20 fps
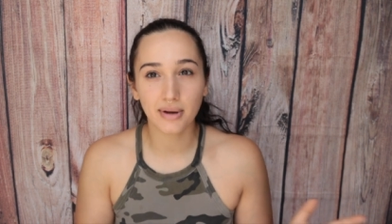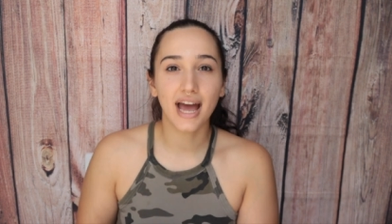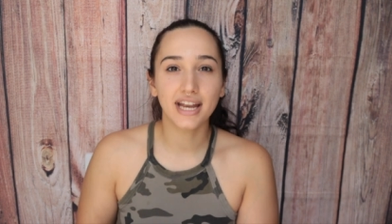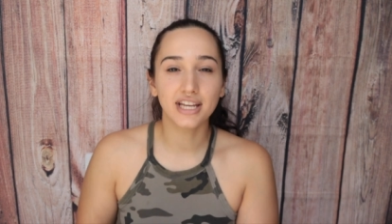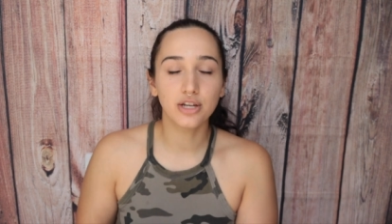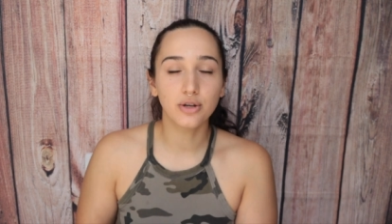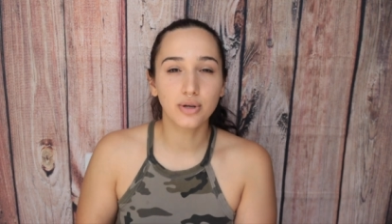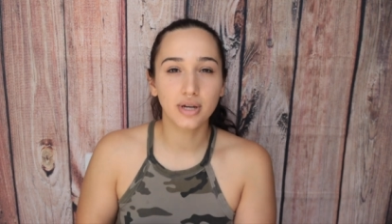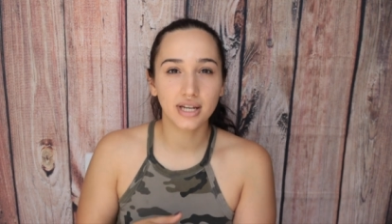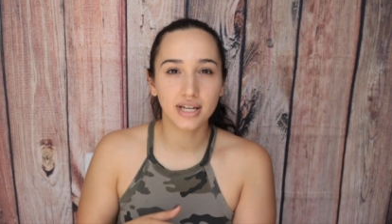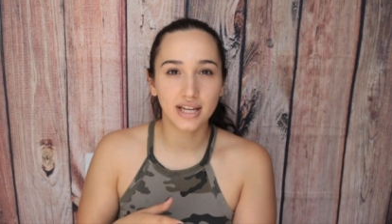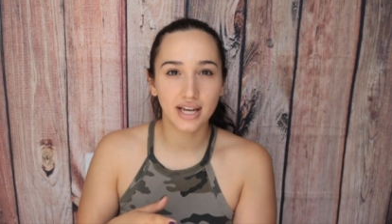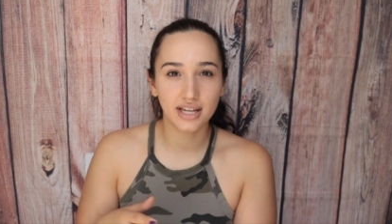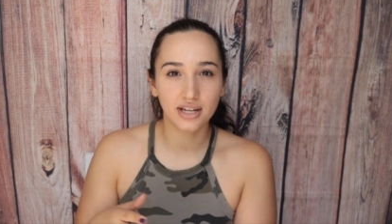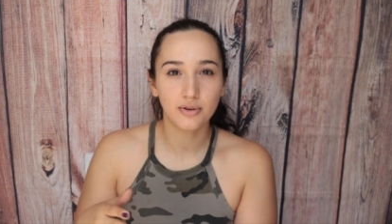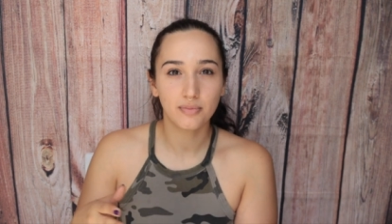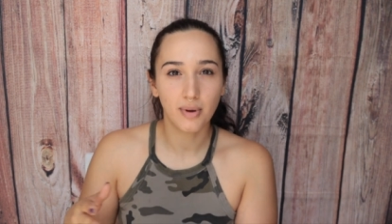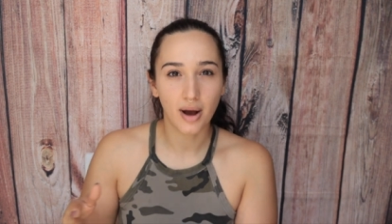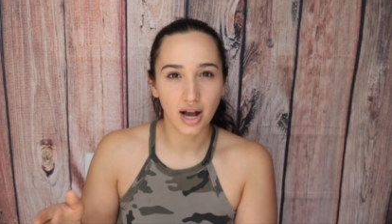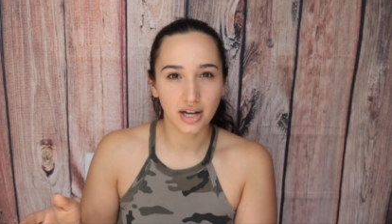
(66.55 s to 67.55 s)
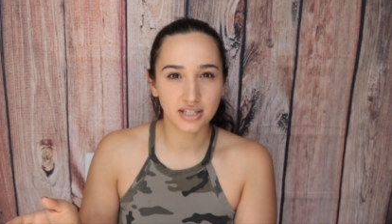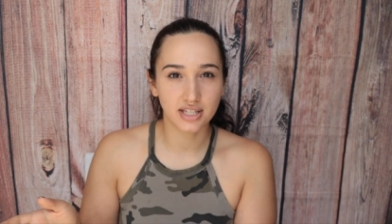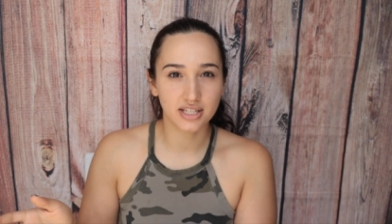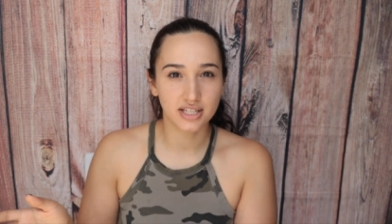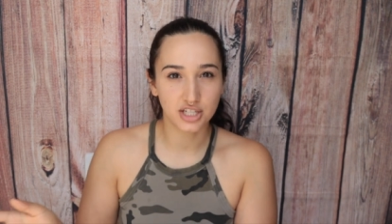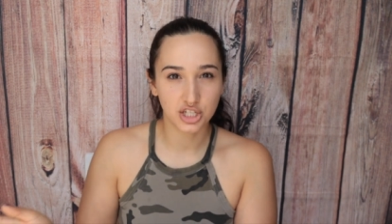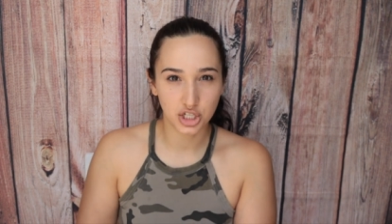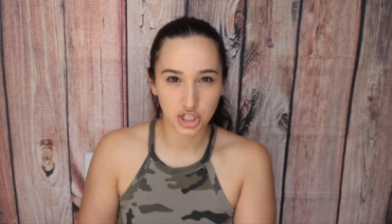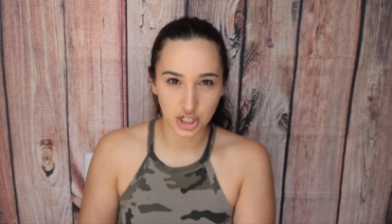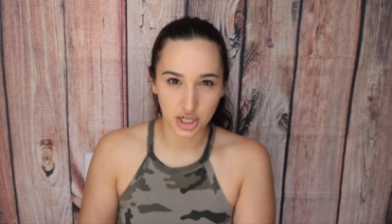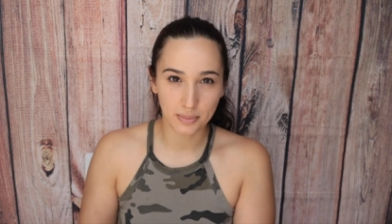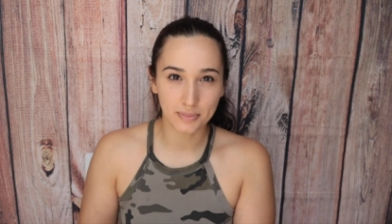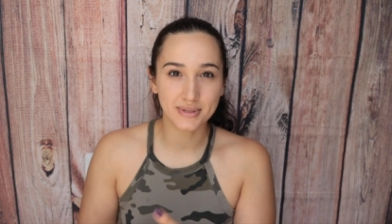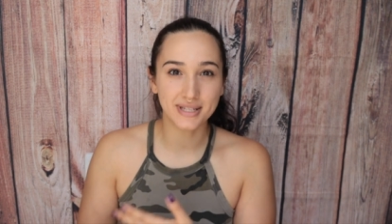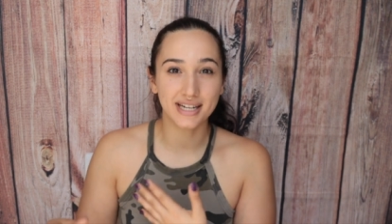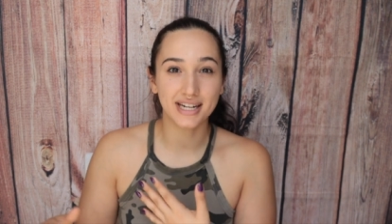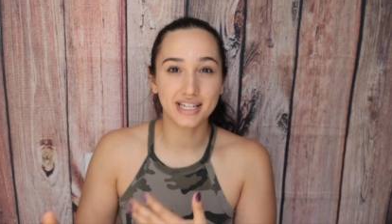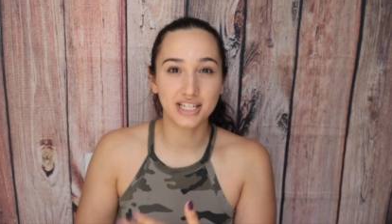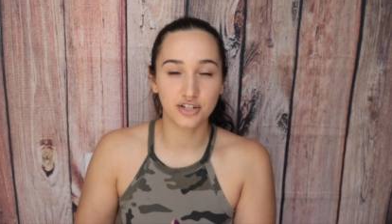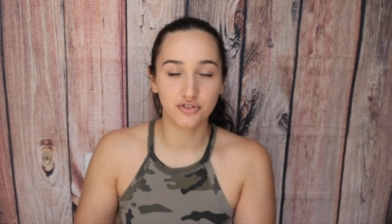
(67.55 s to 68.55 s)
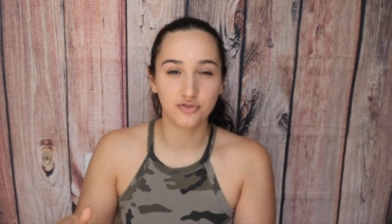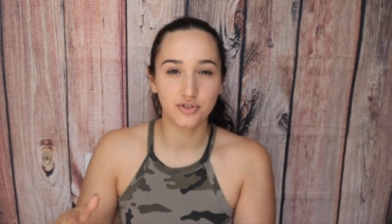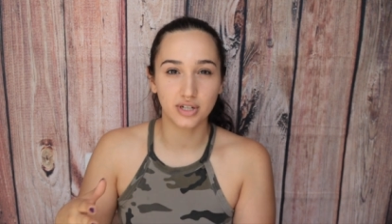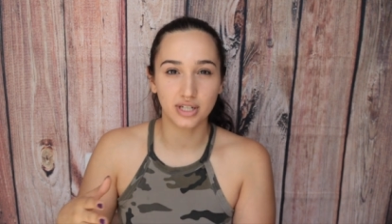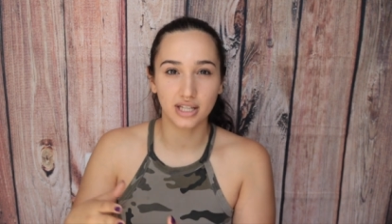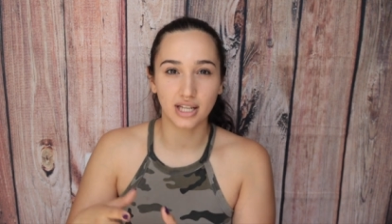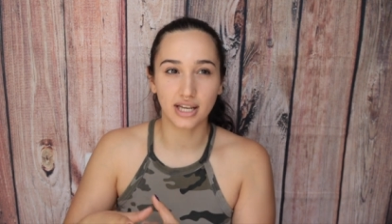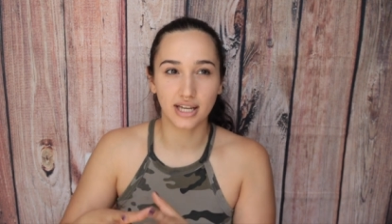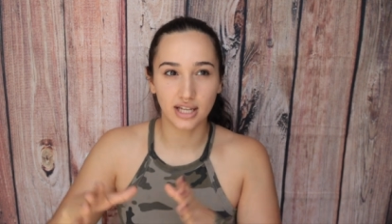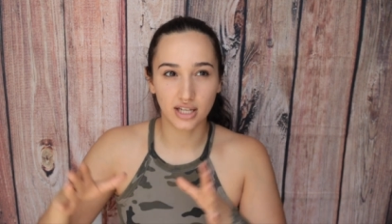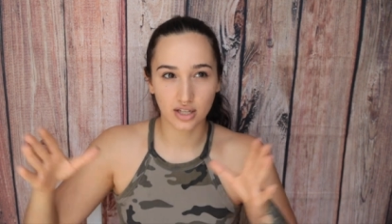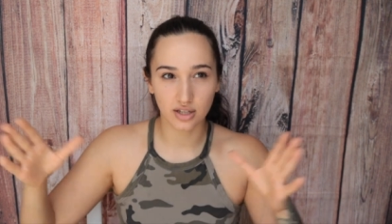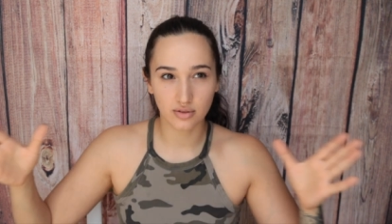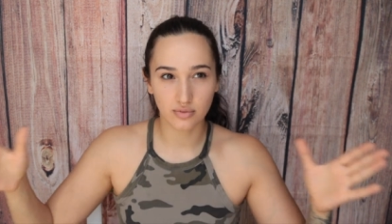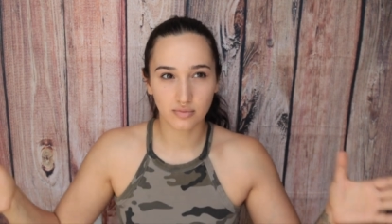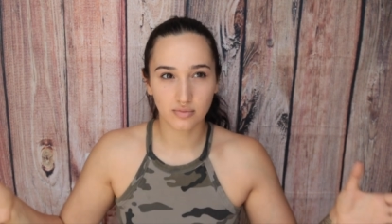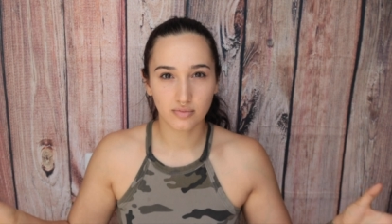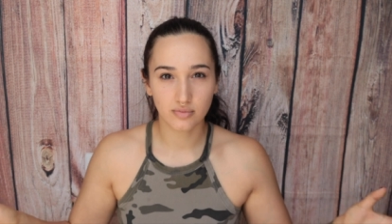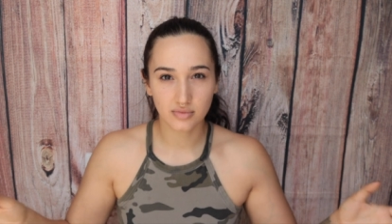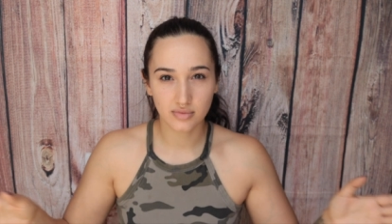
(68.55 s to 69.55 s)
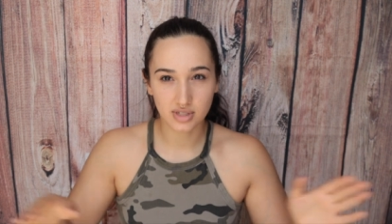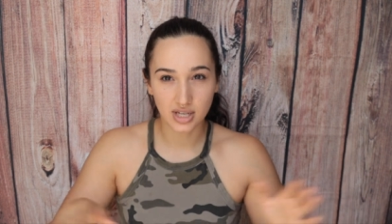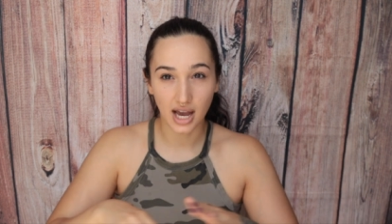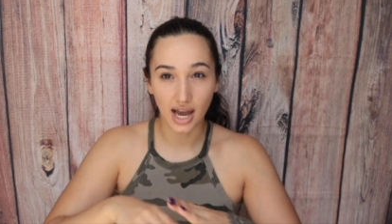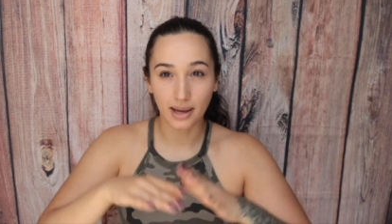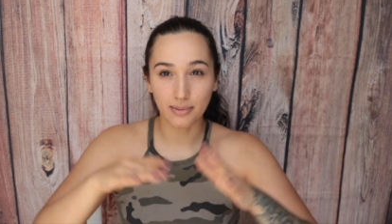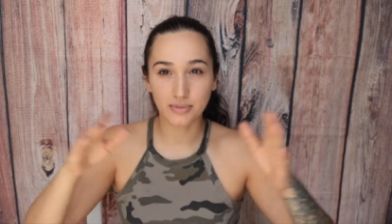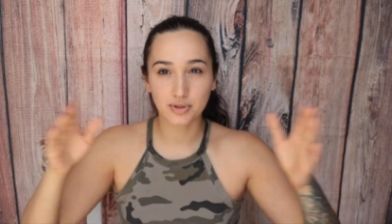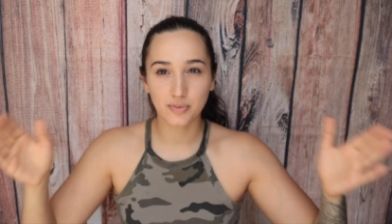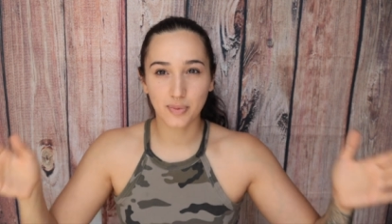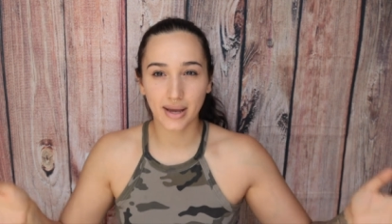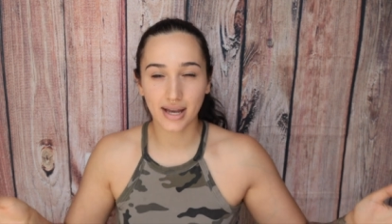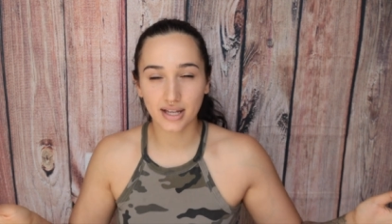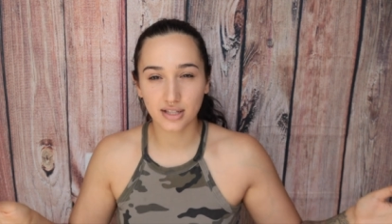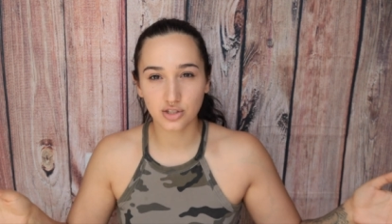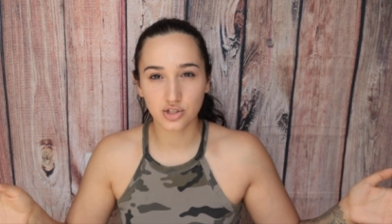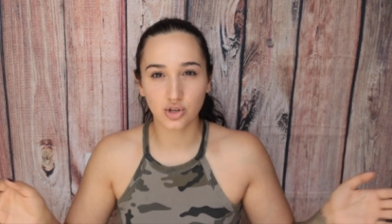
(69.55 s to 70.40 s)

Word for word: and you can get your boxes shipped at a different like time span.